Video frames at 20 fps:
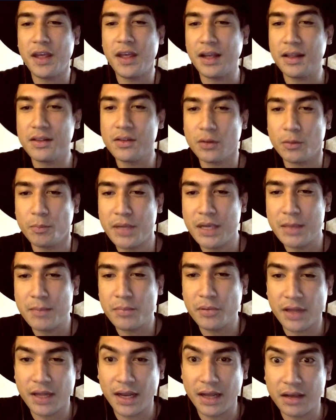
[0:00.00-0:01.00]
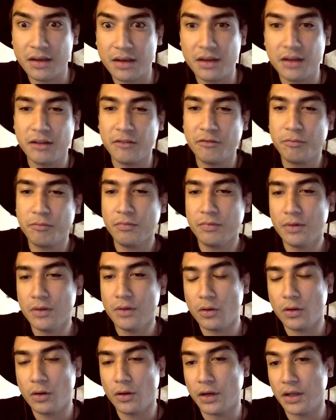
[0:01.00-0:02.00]
things or people that I could have
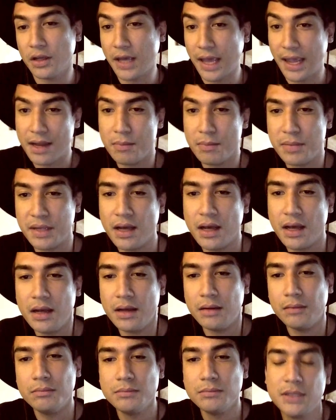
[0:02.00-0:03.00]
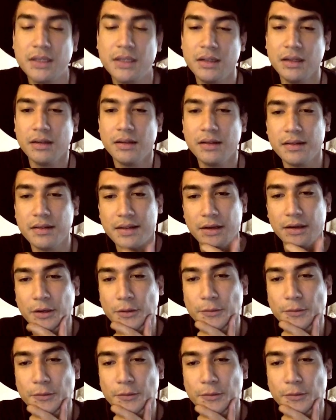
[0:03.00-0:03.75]
or can become. So